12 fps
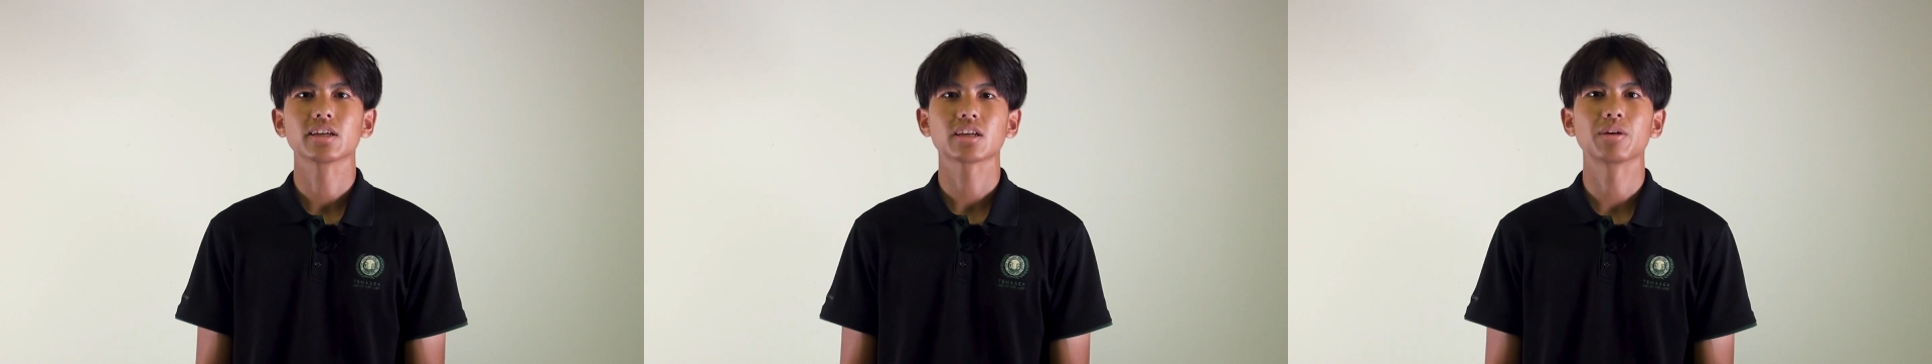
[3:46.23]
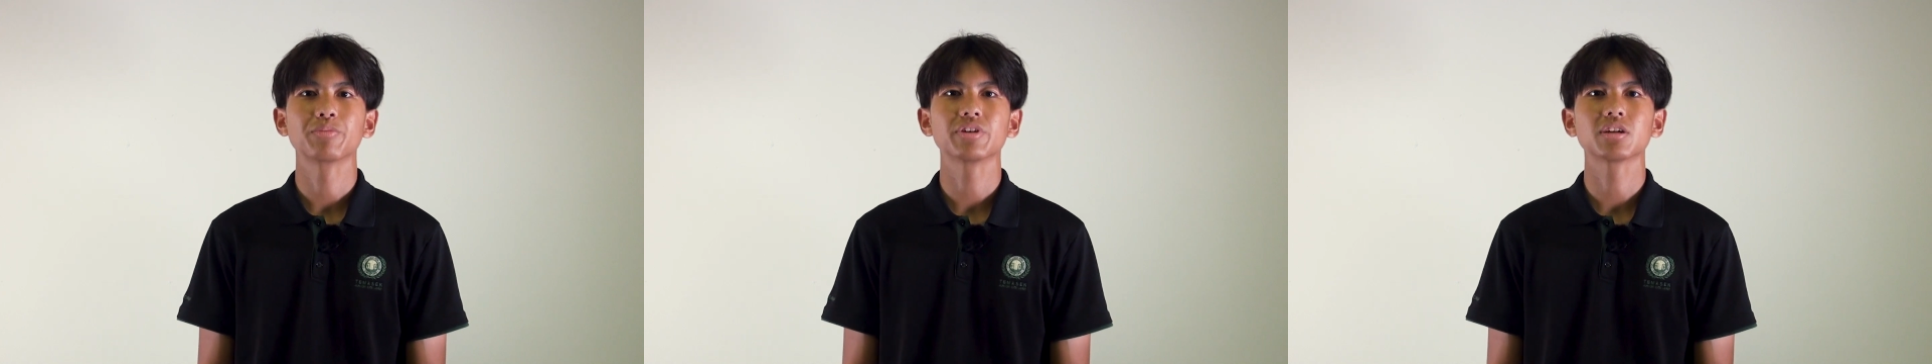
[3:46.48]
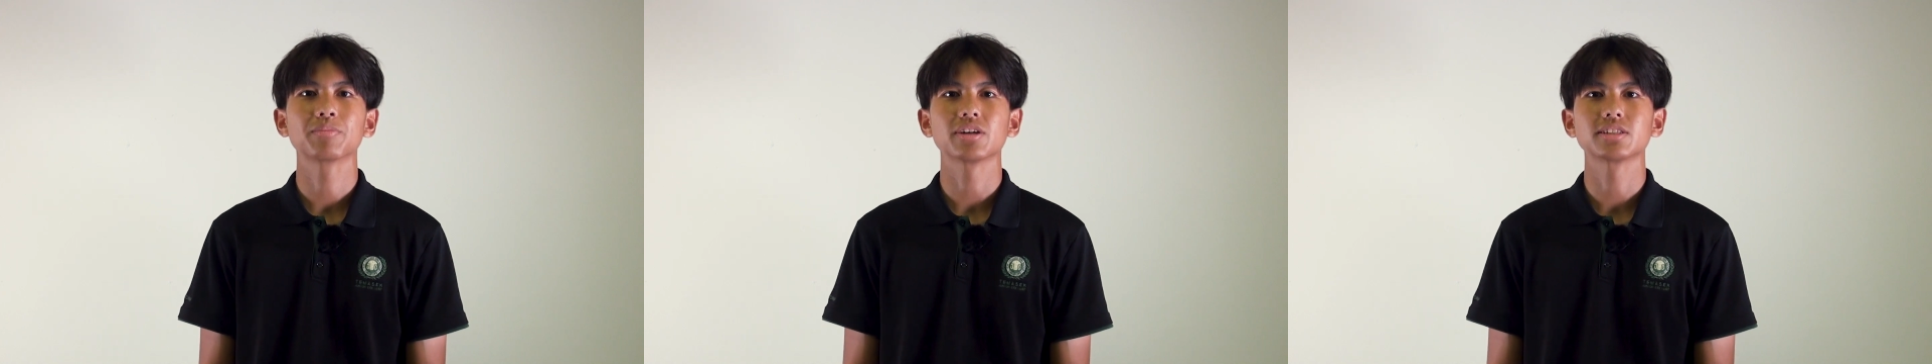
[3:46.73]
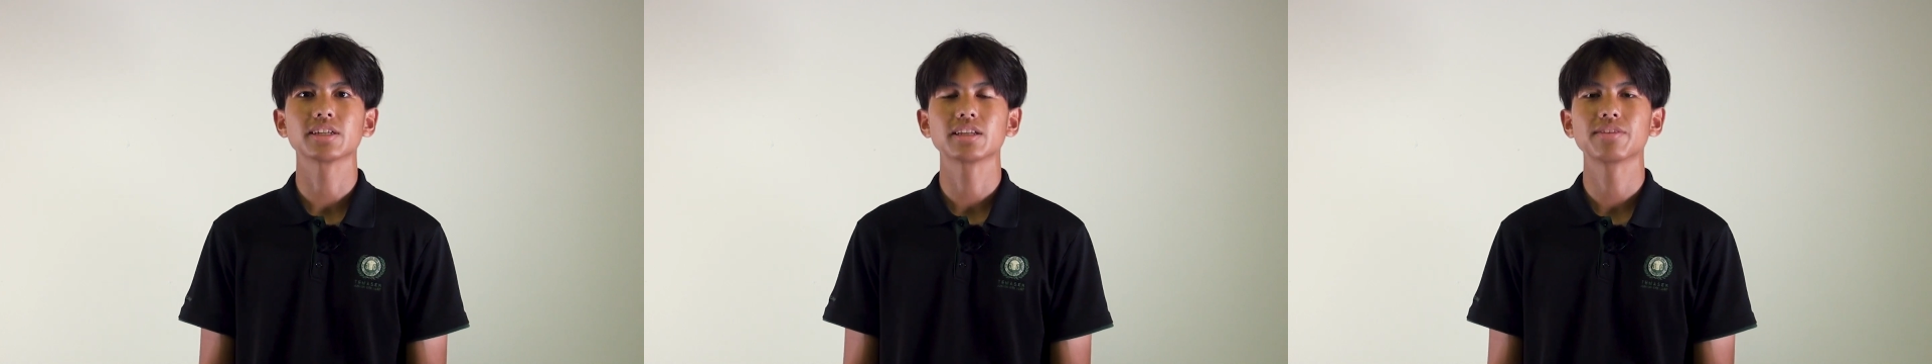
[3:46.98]
can bring about
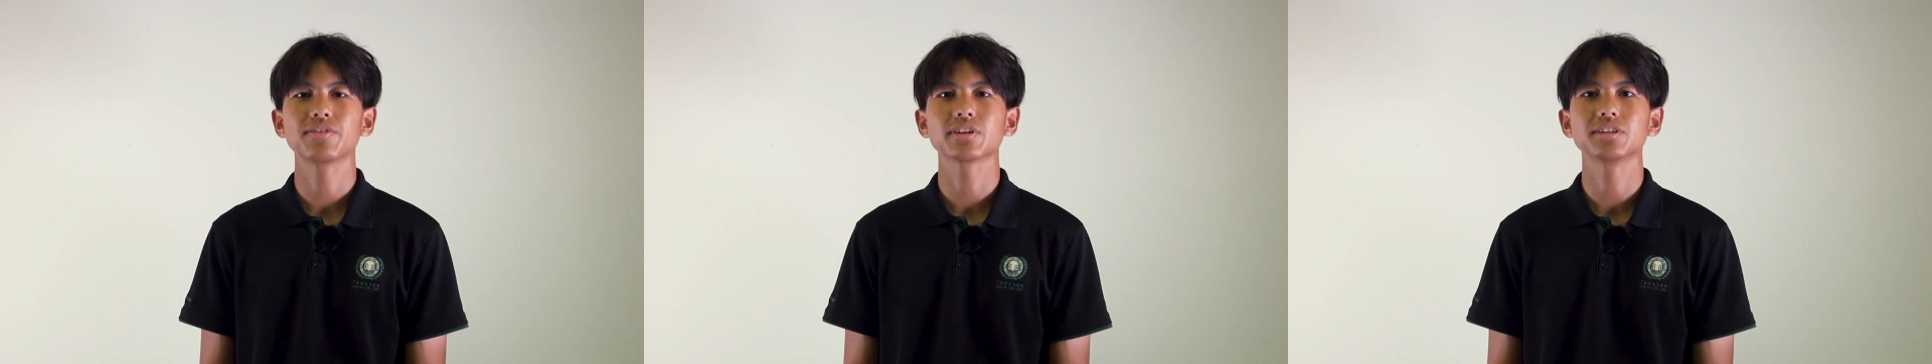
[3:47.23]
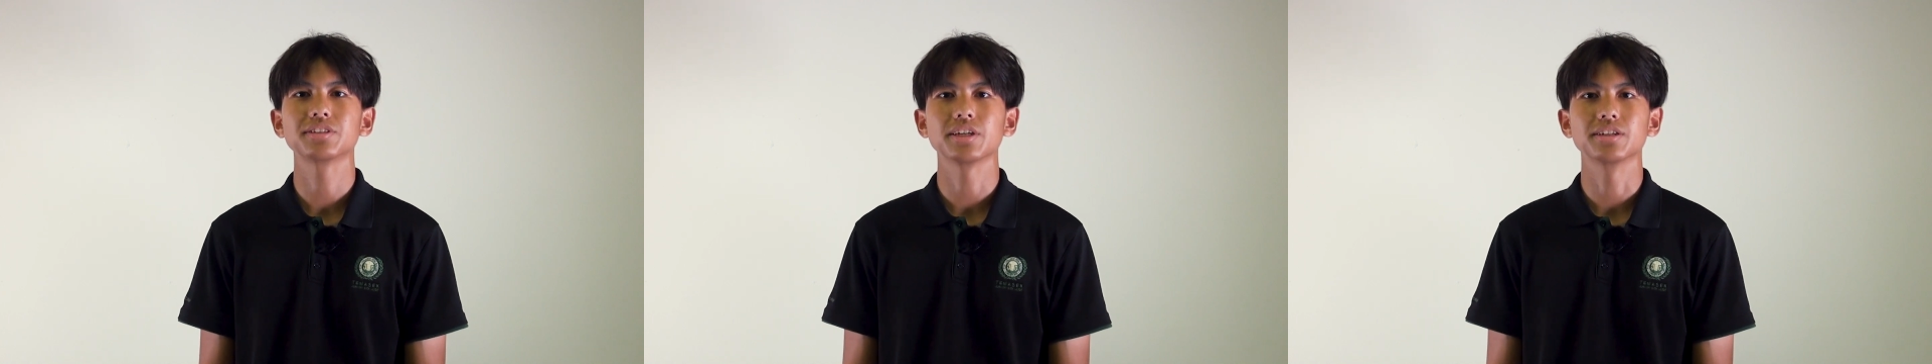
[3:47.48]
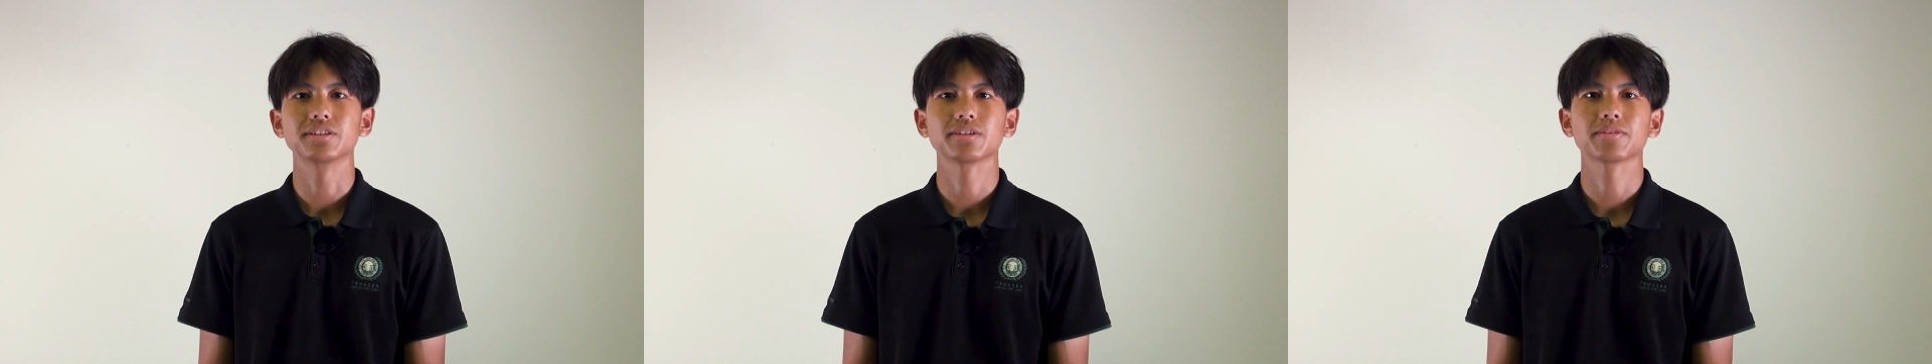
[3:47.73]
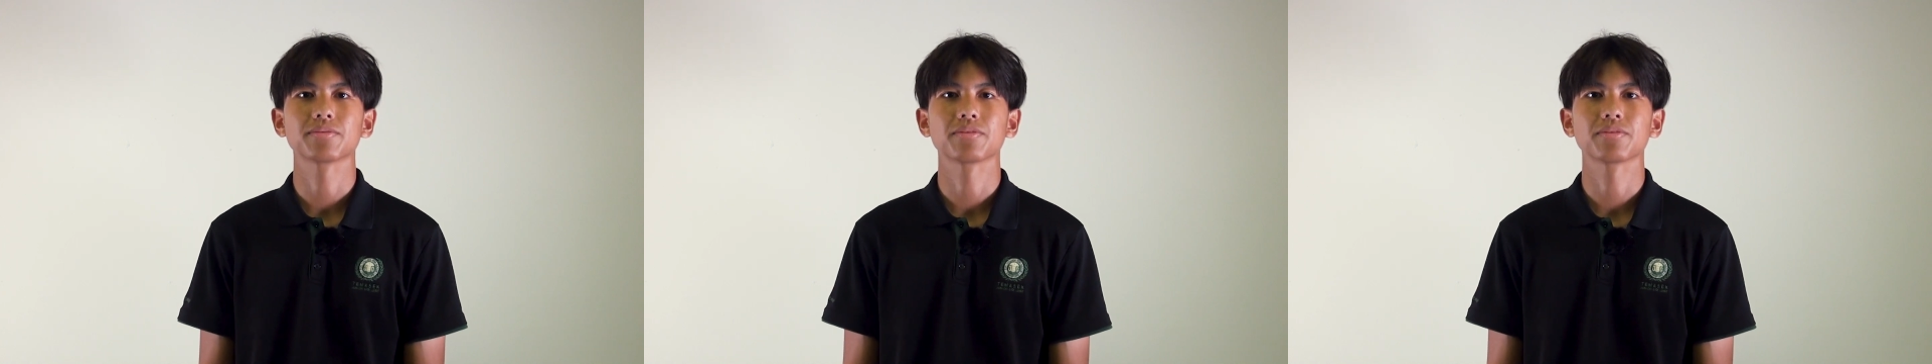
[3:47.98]
significant change.